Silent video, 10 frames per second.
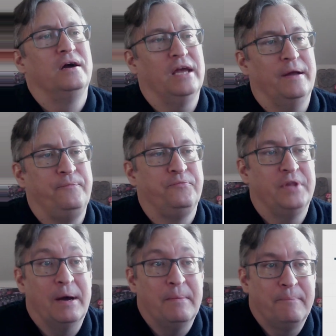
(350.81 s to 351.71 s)
Okay.
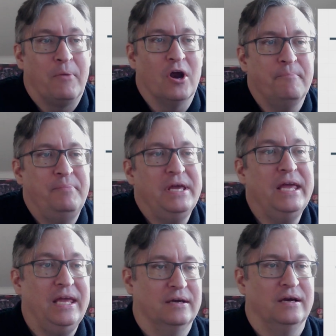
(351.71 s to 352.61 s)
Now, part
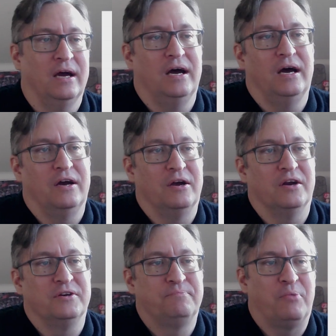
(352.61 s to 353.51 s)
B,
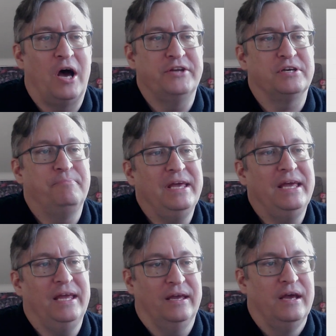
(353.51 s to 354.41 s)
or project
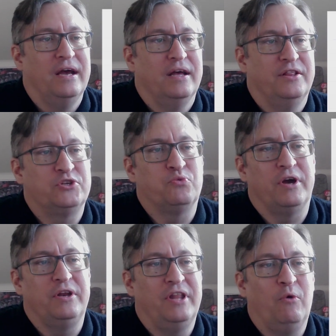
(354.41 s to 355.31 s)
B, this
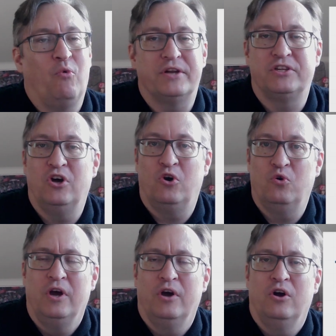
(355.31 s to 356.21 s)
one, they want to
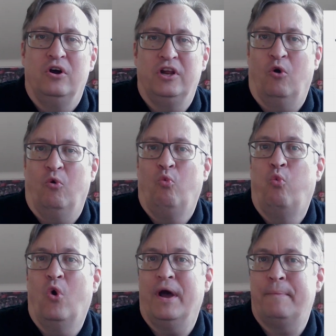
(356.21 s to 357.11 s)
know,
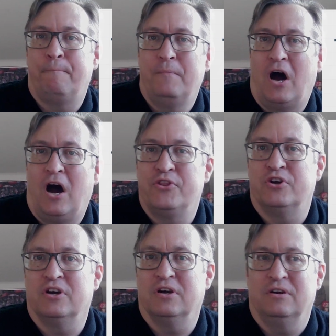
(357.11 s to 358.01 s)
what
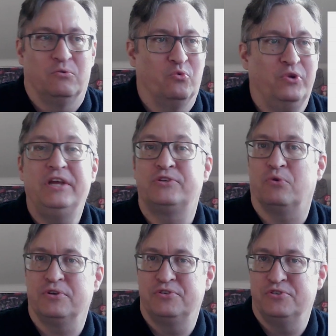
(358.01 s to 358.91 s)
other
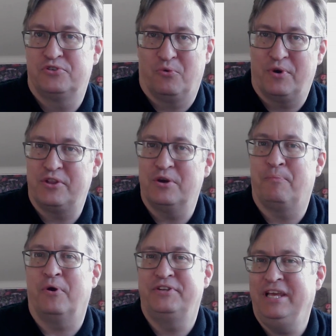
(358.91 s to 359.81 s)
resources or what other
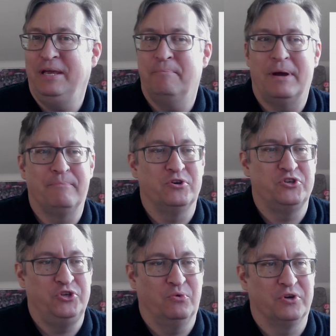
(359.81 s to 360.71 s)
team
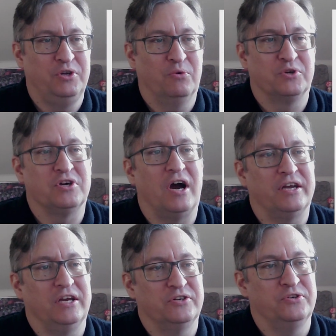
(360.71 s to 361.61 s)
members you were
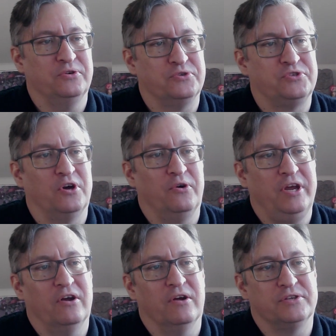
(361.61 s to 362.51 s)
talking to. So
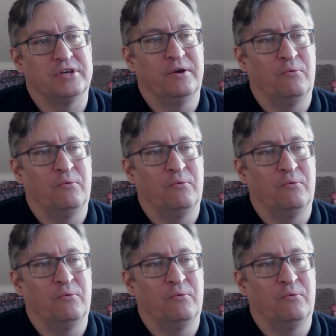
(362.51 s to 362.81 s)
here I